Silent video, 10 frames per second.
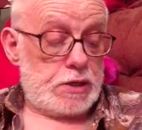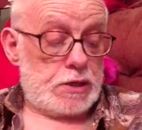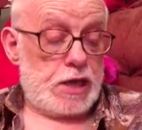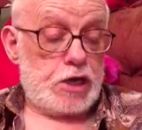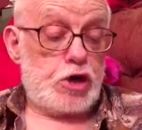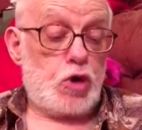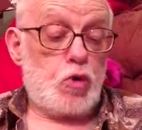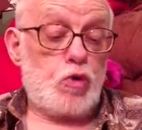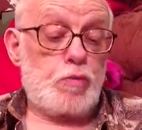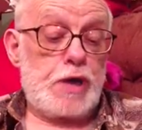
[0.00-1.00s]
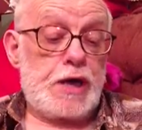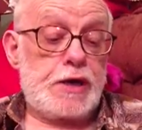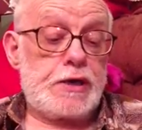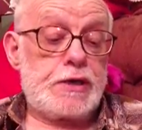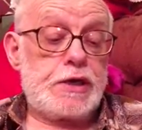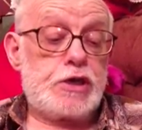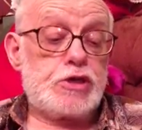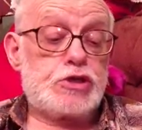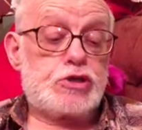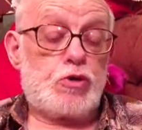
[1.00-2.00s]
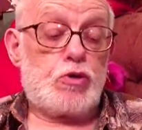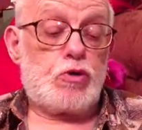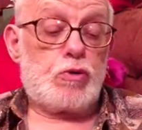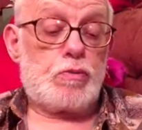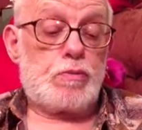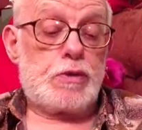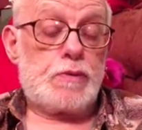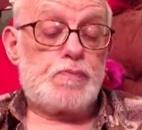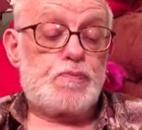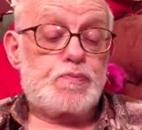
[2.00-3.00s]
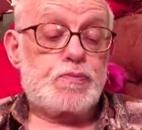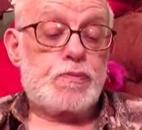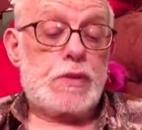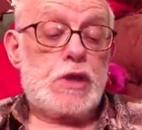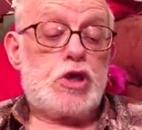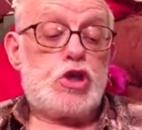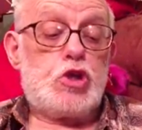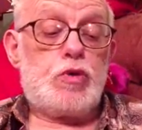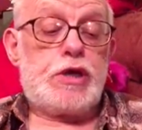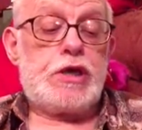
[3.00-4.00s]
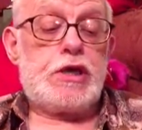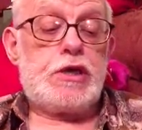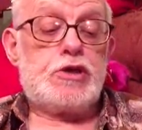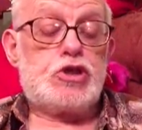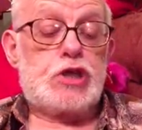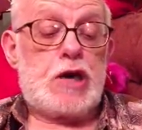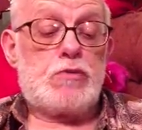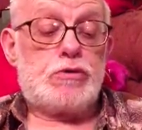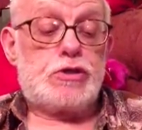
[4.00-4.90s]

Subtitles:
like an old man in a storm. You hear the shout.